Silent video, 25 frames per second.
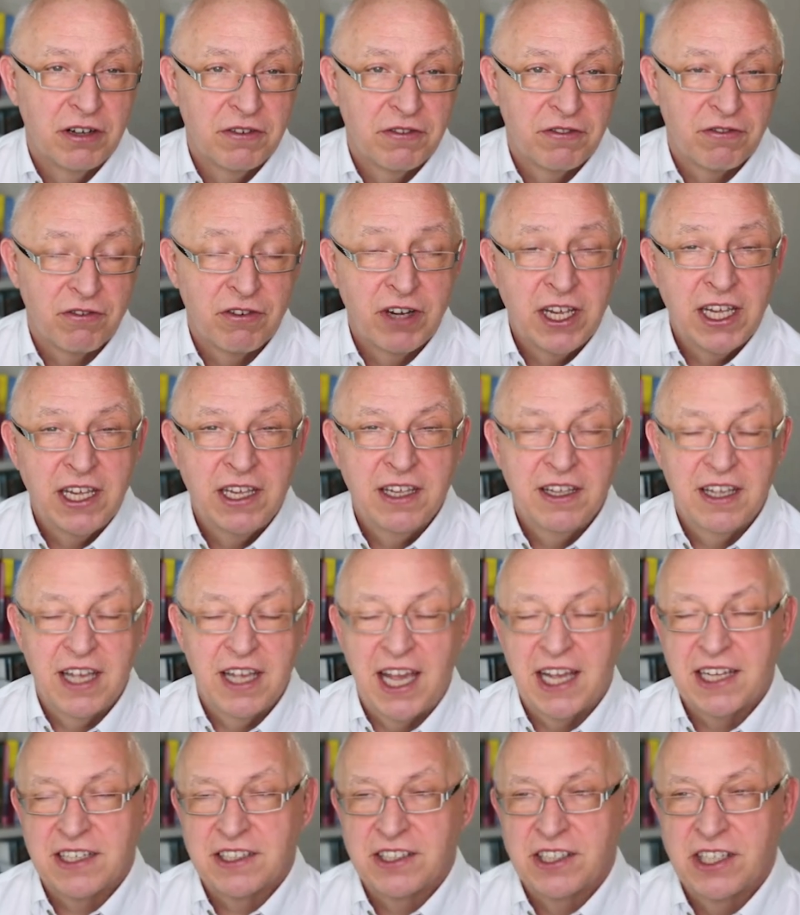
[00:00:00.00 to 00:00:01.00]
of three
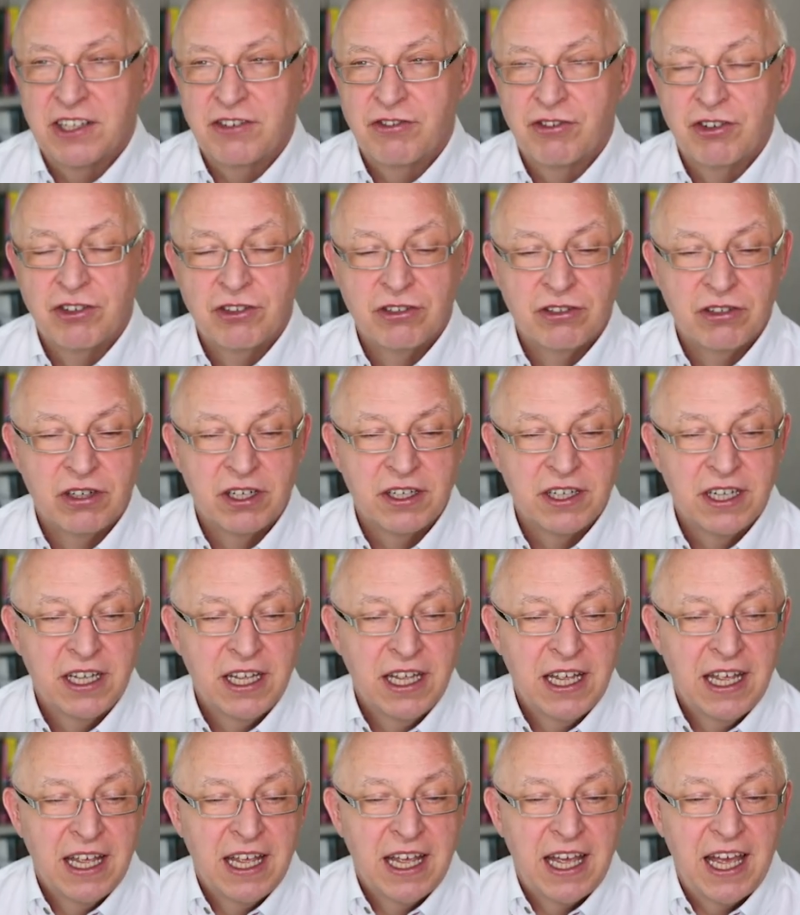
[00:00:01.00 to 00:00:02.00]
actually ruled.
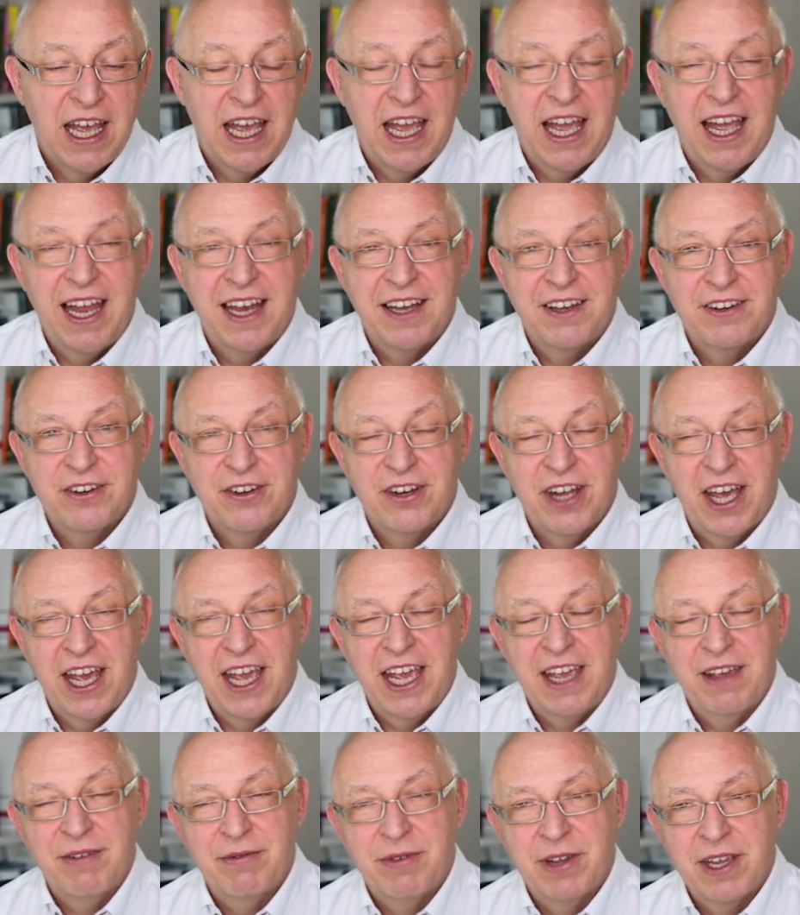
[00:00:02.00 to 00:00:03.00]
And
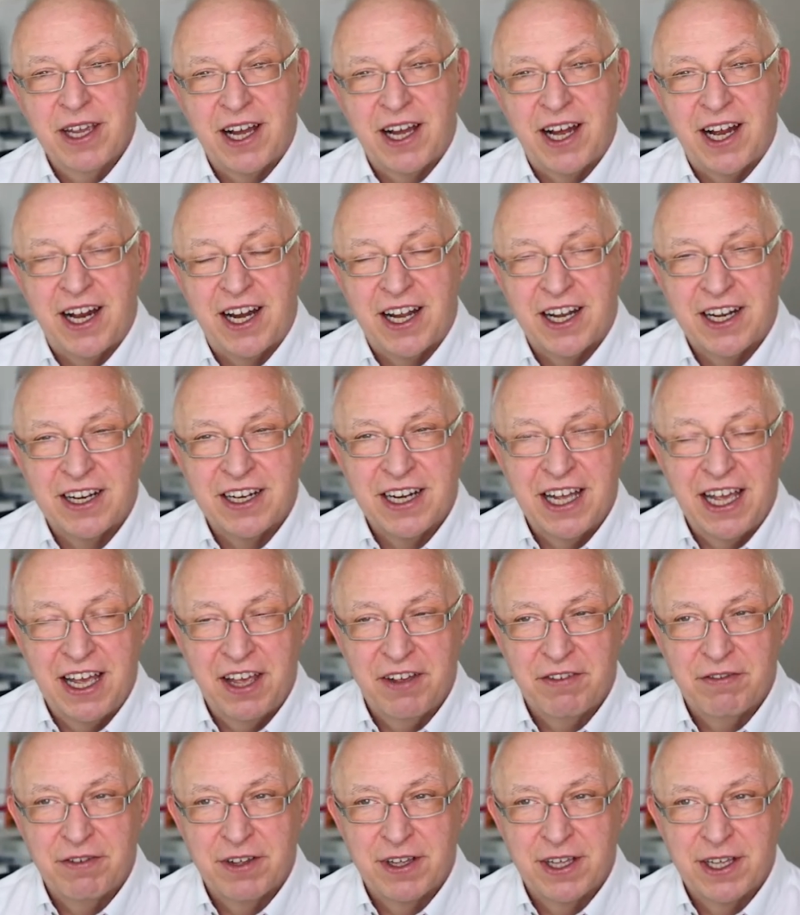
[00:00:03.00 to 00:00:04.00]
today we
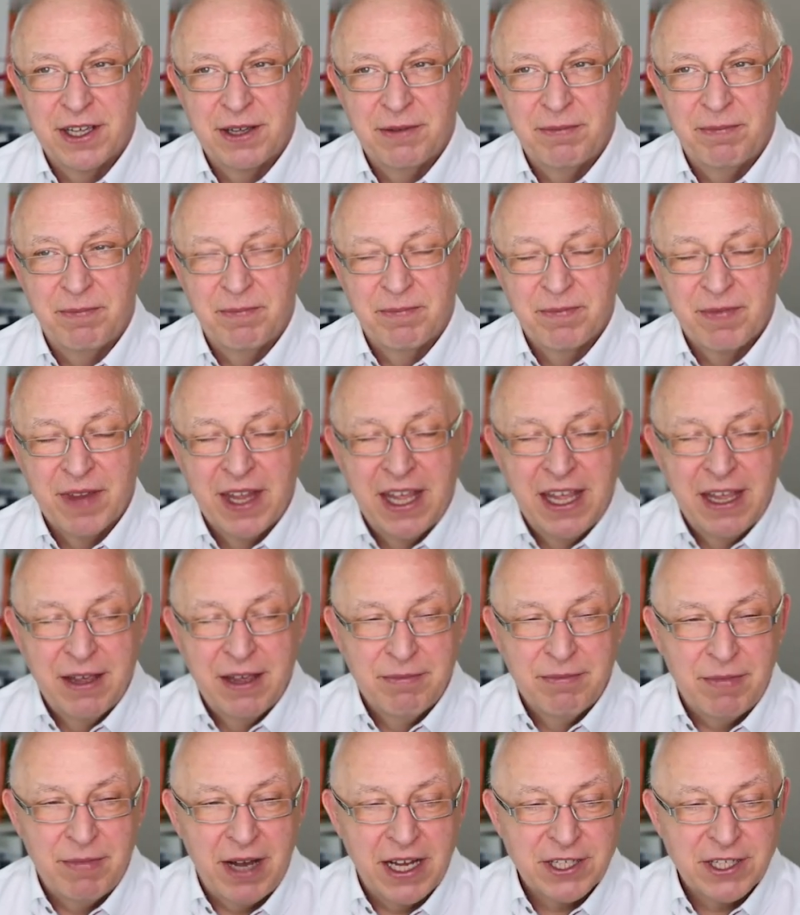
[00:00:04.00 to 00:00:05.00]
have
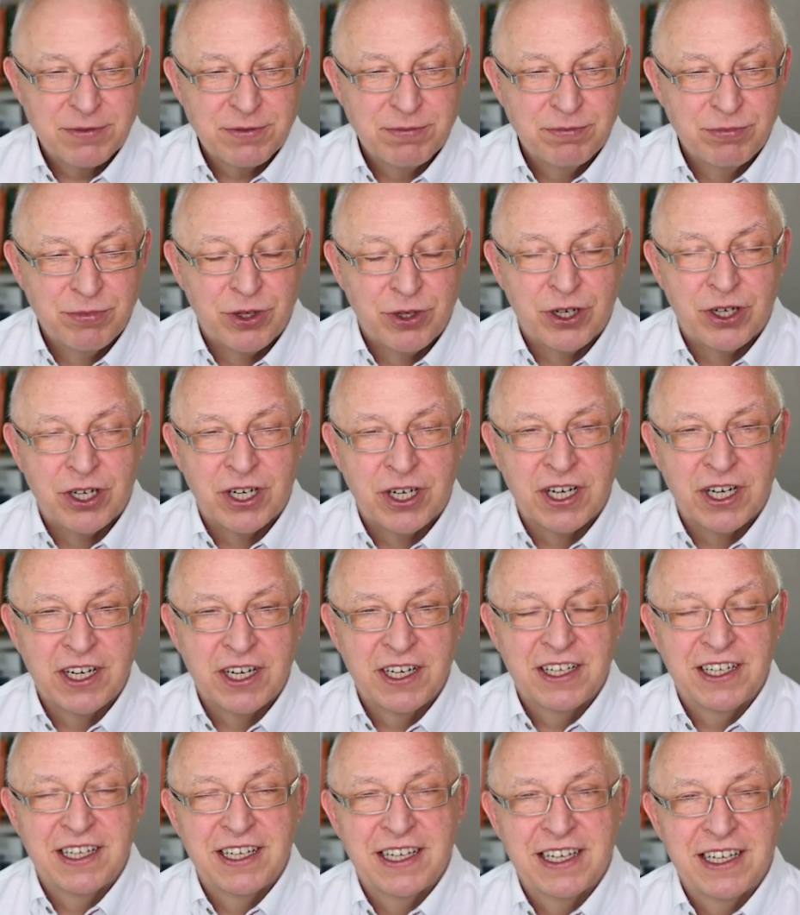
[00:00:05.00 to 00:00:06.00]
much
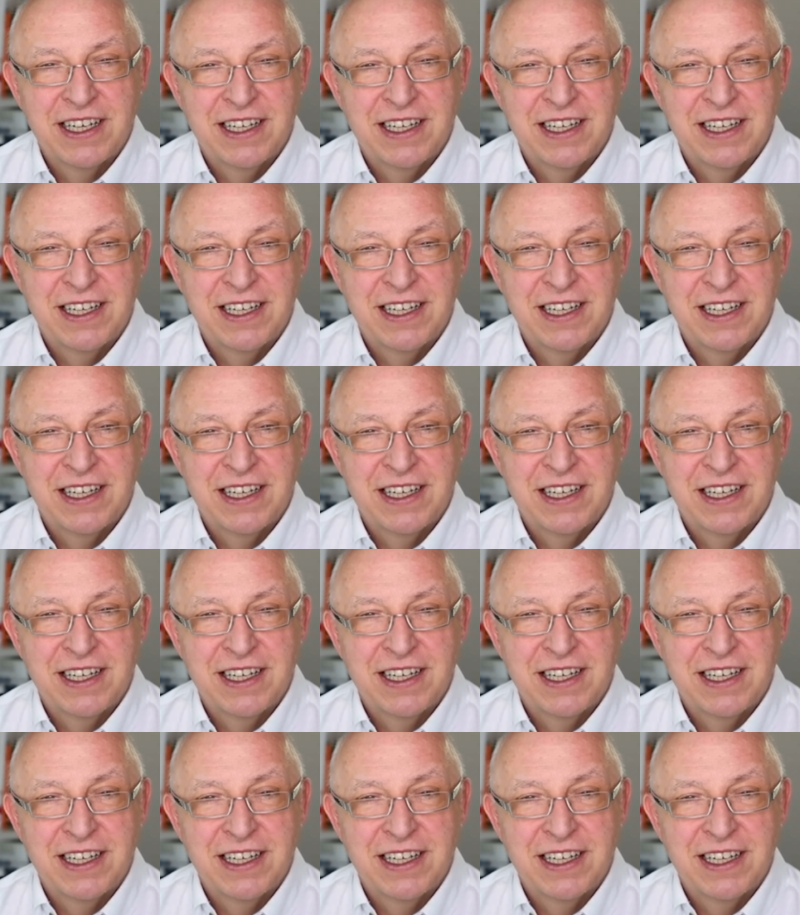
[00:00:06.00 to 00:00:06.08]
more.